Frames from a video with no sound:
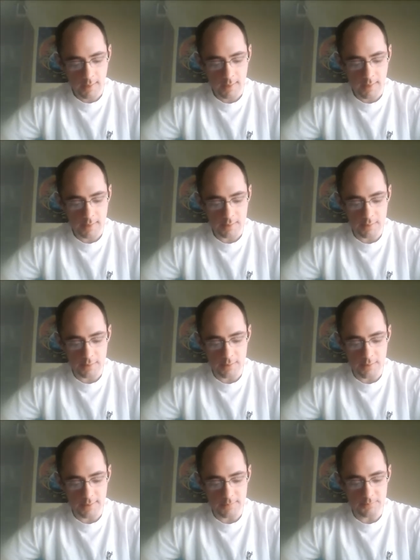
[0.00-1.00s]
And
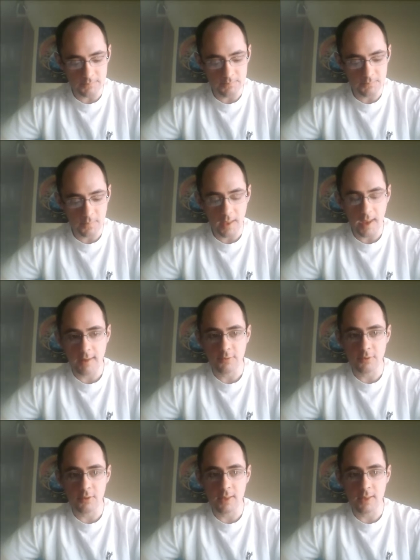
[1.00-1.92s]
after